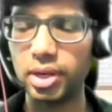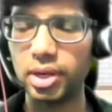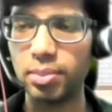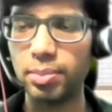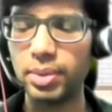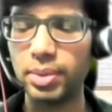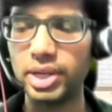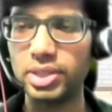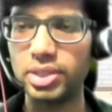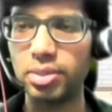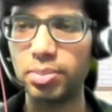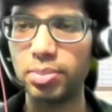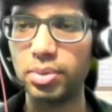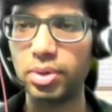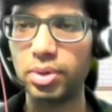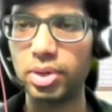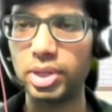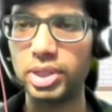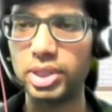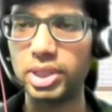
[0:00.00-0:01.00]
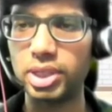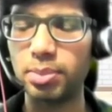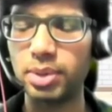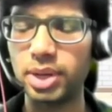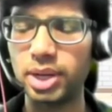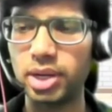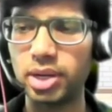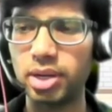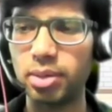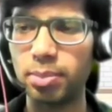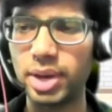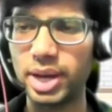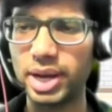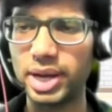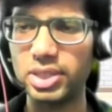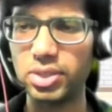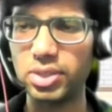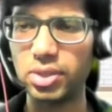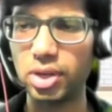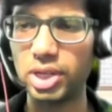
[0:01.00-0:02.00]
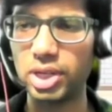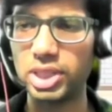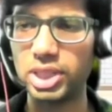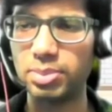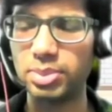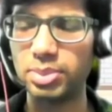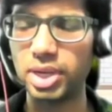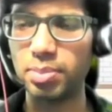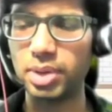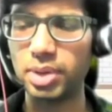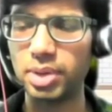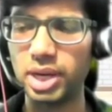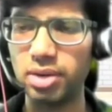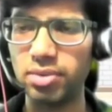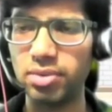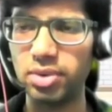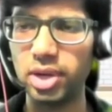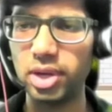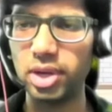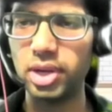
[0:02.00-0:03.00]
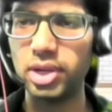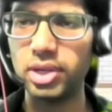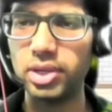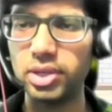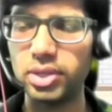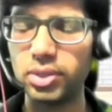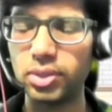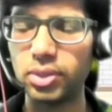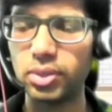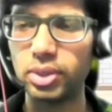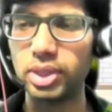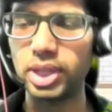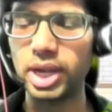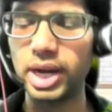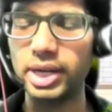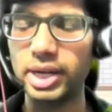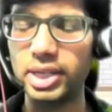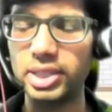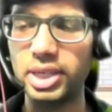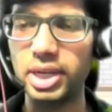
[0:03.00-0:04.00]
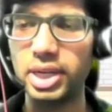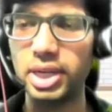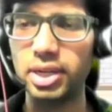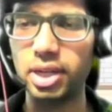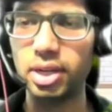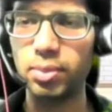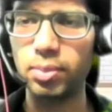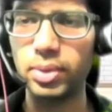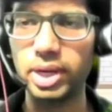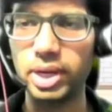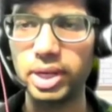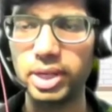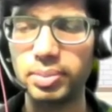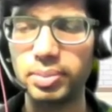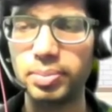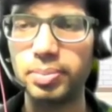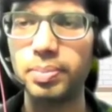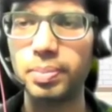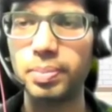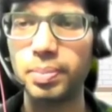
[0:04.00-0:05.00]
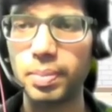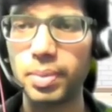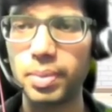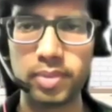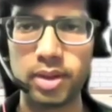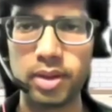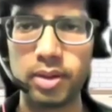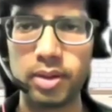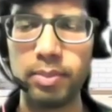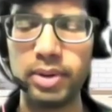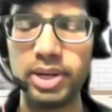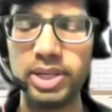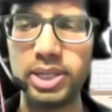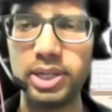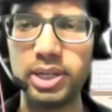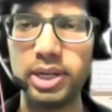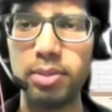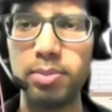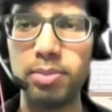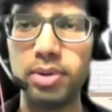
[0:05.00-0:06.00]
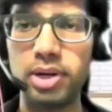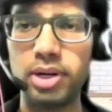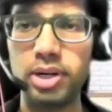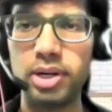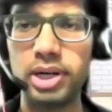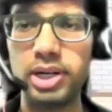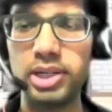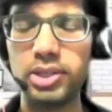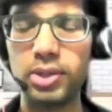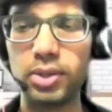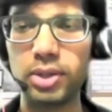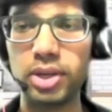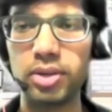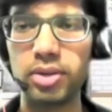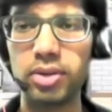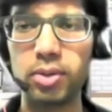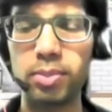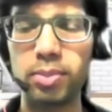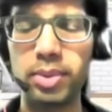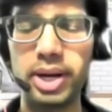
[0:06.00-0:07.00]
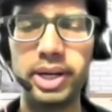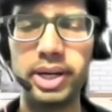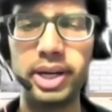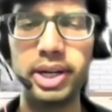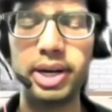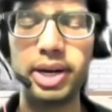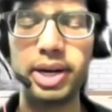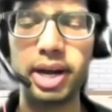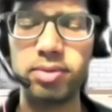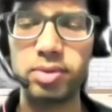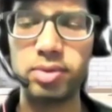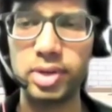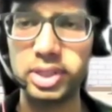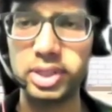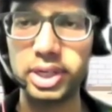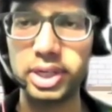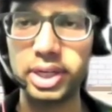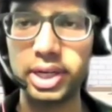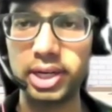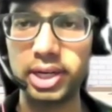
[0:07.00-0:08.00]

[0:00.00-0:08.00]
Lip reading: based upon some merit scholarships, I believe. So that is another way. Basically, Berkeley is looking to bring in a diverse